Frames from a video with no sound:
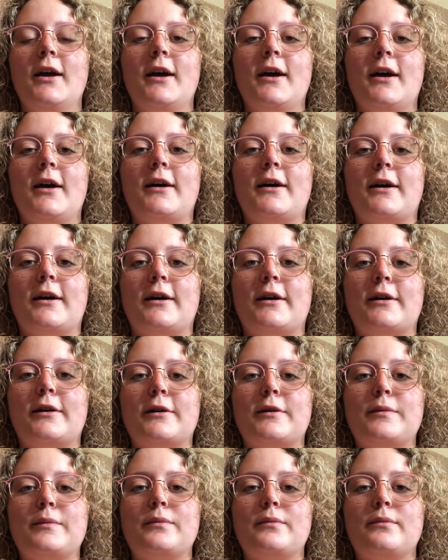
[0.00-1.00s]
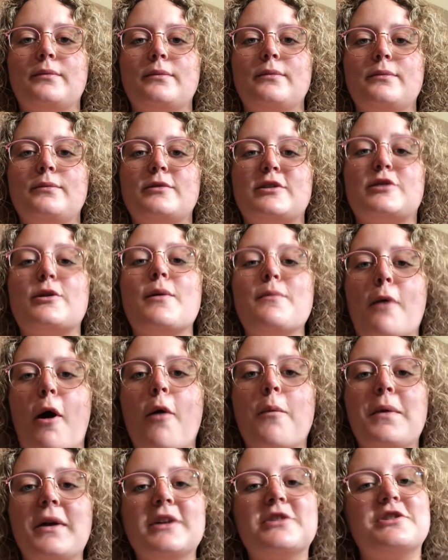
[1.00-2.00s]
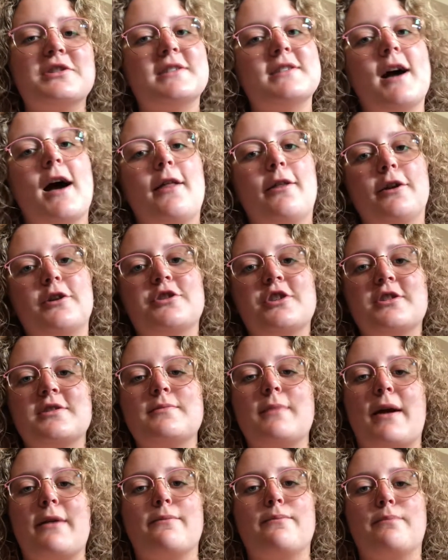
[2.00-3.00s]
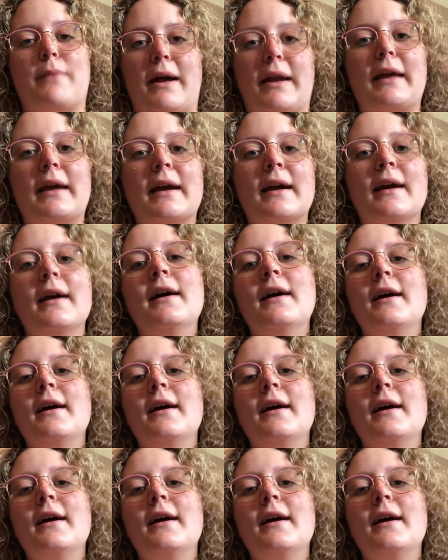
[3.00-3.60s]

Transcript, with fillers: Um, so I'm hoping she's not allergic to my bunny.